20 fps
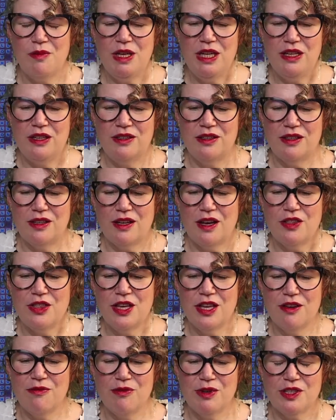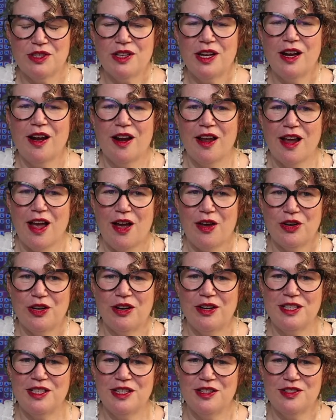I mean, I think if we're singling out
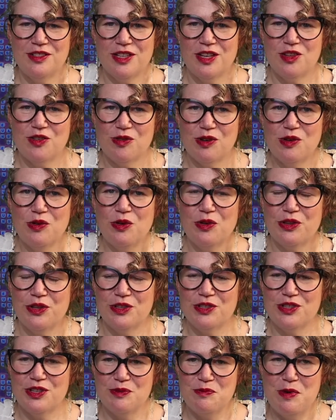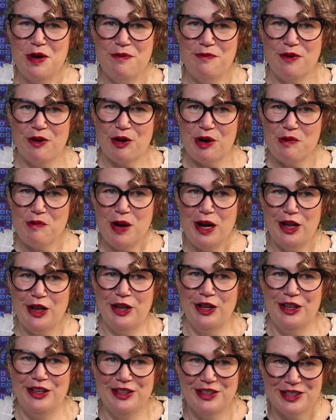19th century authors that weren't very well,
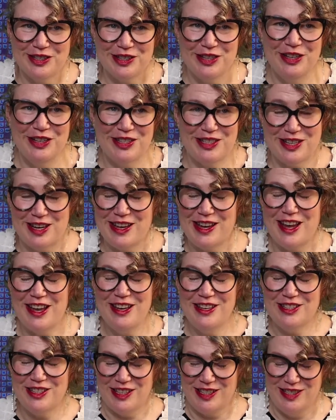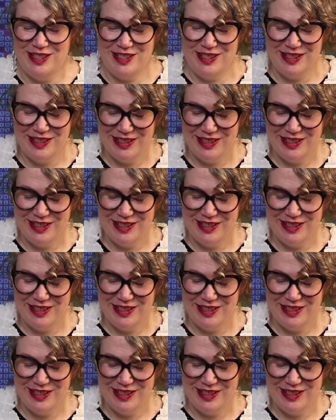it's going to take ages.